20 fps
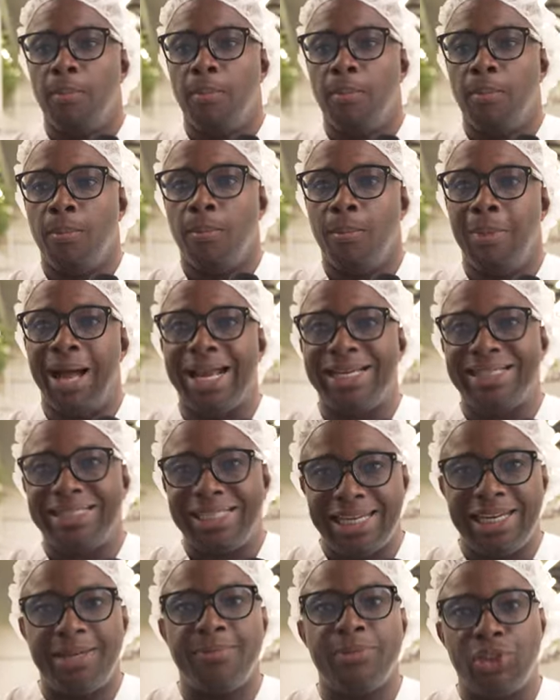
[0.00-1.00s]
we'll film my
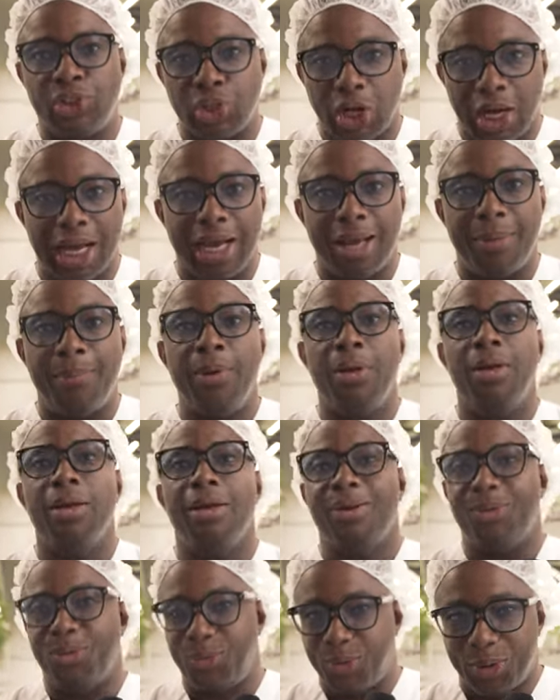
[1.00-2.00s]
another team's episode. job
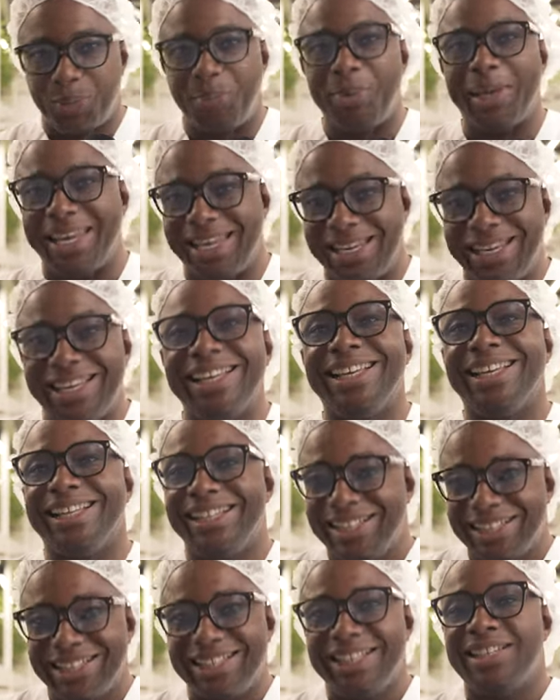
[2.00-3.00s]
will be
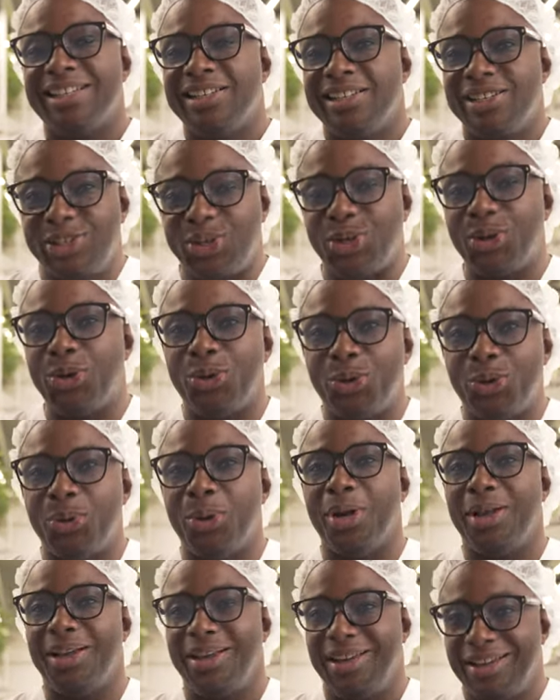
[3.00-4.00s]
to
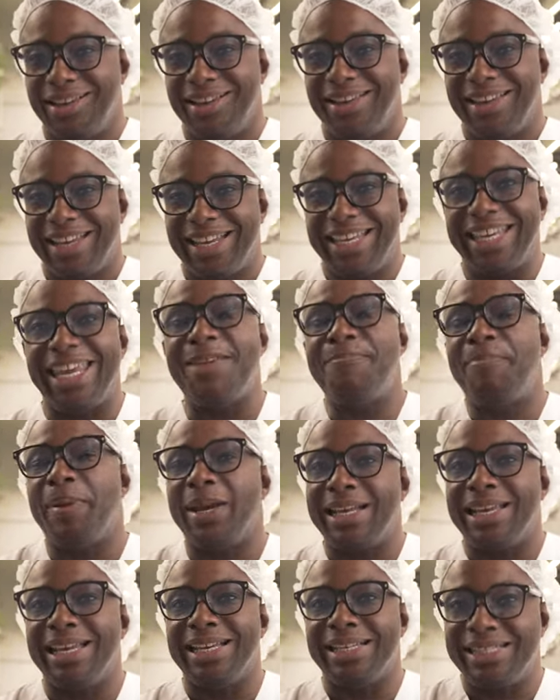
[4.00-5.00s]
keep
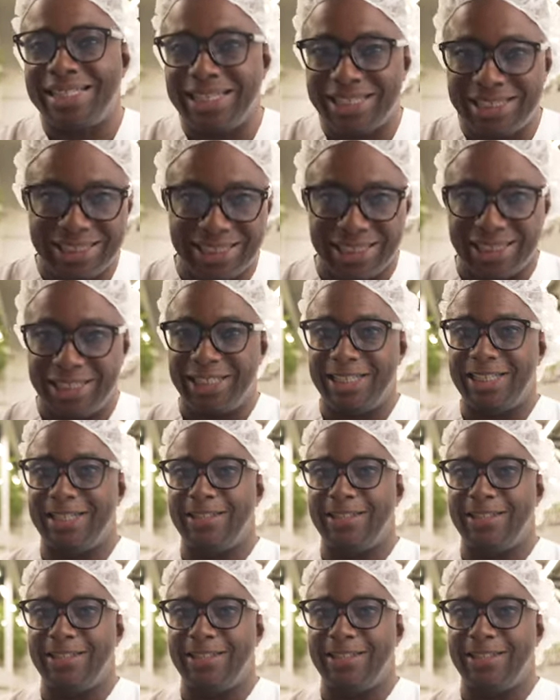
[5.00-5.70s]
it consistent.